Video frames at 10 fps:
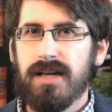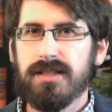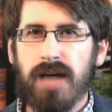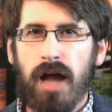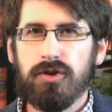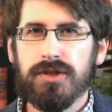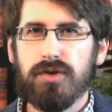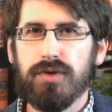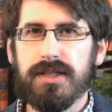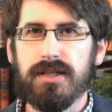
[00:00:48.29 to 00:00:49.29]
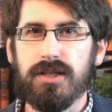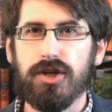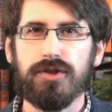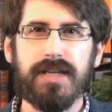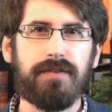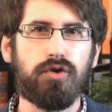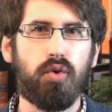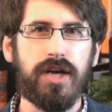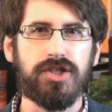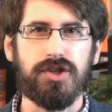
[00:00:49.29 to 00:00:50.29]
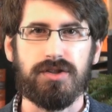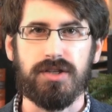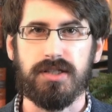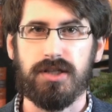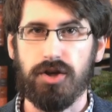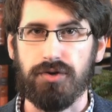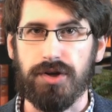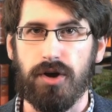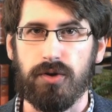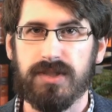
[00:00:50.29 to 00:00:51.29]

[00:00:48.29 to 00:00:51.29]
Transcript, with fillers: Scholars in recent years have questioned this theory, though,